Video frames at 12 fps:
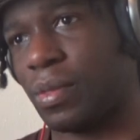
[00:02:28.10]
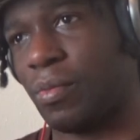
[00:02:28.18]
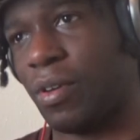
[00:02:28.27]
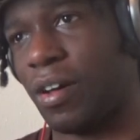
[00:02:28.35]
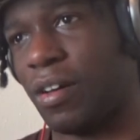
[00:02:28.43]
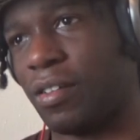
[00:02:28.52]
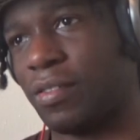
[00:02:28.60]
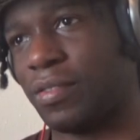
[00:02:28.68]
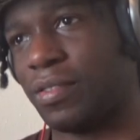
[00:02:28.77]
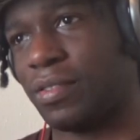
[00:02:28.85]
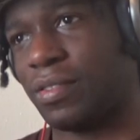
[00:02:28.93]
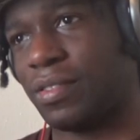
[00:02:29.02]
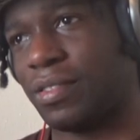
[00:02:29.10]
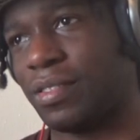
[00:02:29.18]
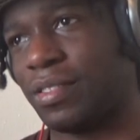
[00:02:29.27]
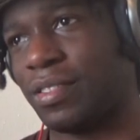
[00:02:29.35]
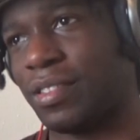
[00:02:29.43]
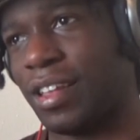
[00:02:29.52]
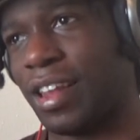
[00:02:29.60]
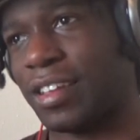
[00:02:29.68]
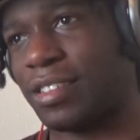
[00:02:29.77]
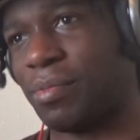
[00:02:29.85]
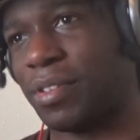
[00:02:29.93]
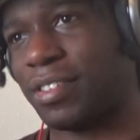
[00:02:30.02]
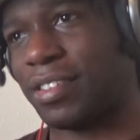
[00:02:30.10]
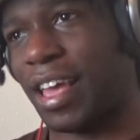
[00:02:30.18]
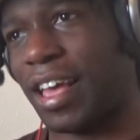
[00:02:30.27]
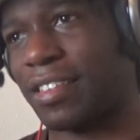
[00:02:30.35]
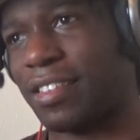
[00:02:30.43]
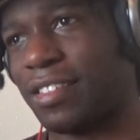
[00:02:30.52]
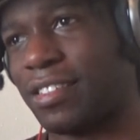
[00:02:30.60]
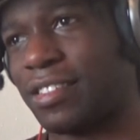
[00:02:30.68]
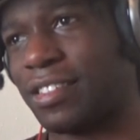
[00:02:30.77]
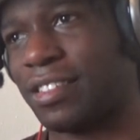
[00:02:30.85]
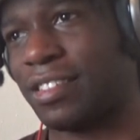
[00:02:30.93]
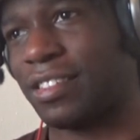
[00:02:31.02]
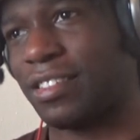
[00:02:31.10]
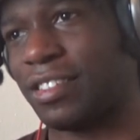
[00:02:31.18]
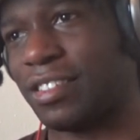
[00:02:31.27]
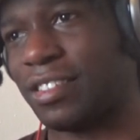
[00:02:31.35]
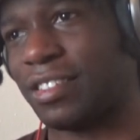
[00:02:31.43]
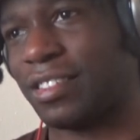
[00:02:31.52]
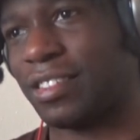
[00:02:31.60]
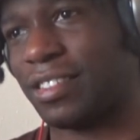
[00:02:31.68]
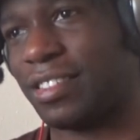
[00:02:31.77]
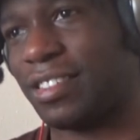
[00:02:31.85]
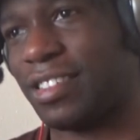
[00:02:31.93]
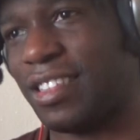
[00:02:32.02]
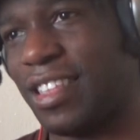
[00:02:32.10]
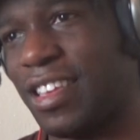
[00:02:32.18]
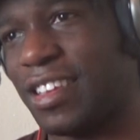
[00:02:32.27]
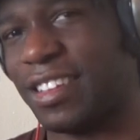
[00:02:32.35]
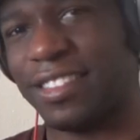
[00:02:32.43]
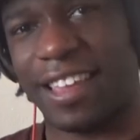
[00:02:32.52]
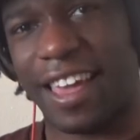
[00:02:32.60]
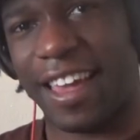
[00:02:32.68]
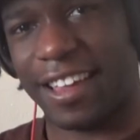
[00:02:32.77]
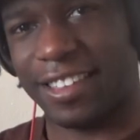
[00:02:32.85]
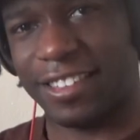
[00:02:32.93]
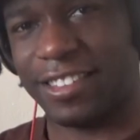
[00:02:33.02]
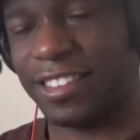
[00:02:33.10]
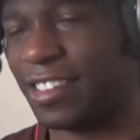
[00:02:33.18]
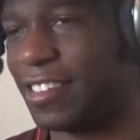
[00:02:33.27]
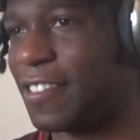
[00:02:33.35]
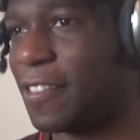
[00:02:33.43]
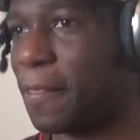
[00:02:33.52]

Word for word: Wow. they like some assassins just sneak attack and shit.